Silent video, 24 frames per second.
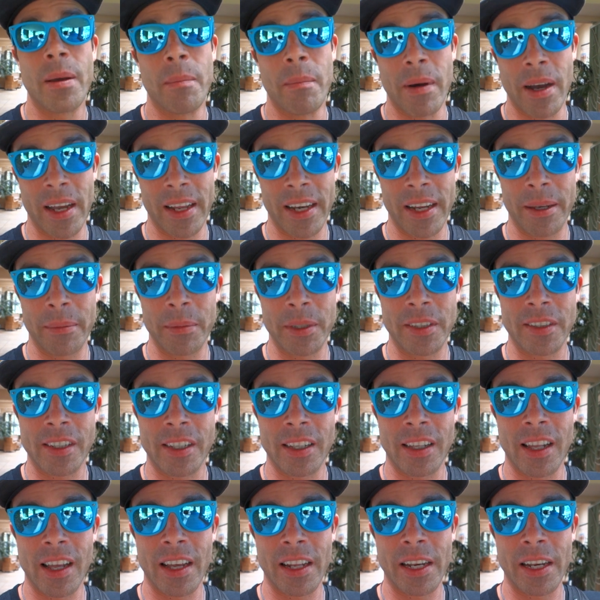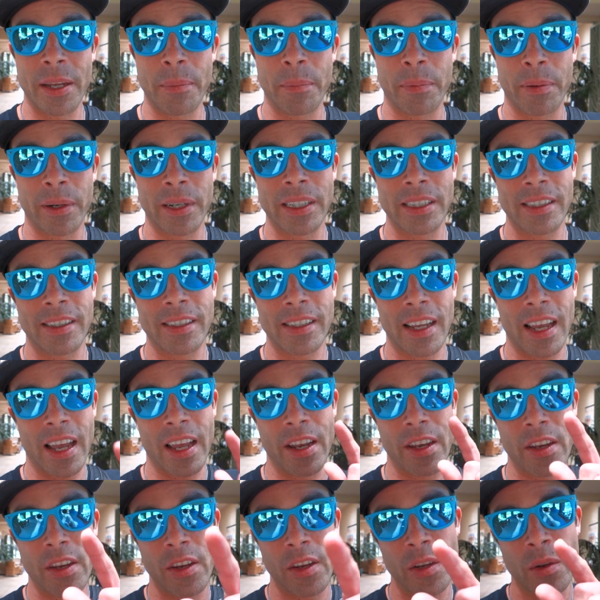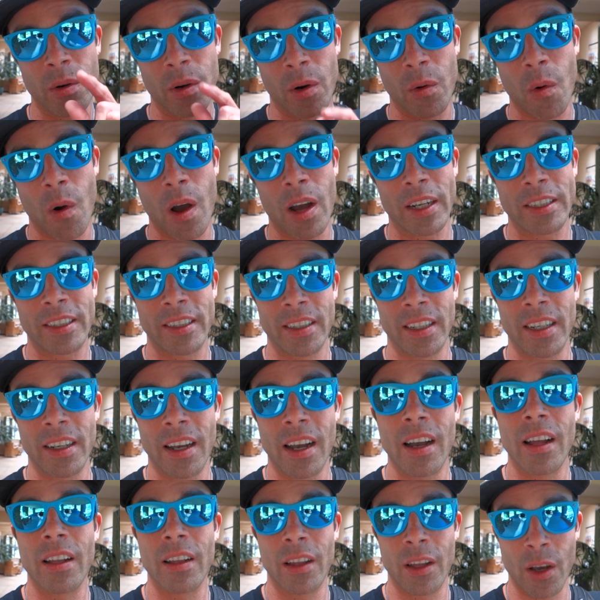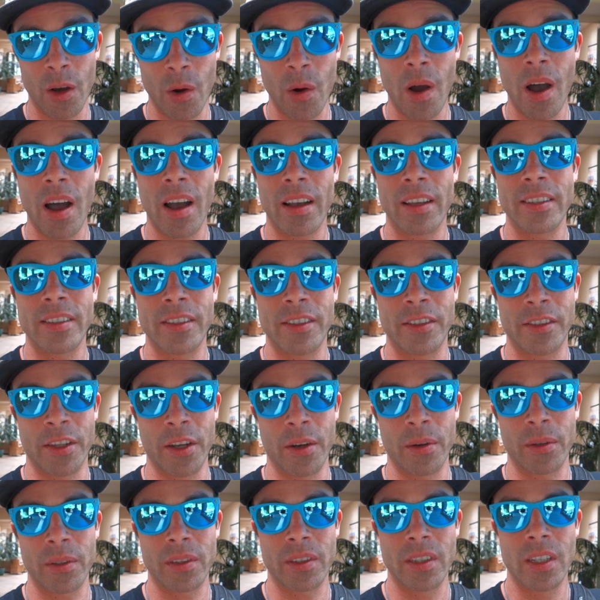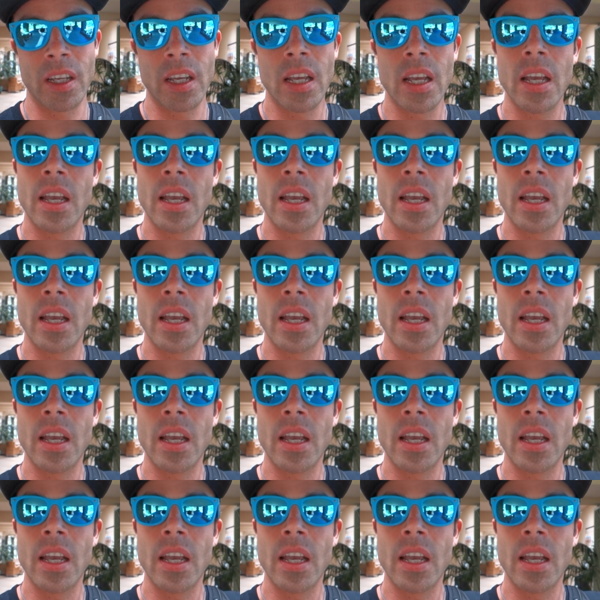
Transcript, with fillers: My name is Kalani Prince and you are watching Aloha Stoked.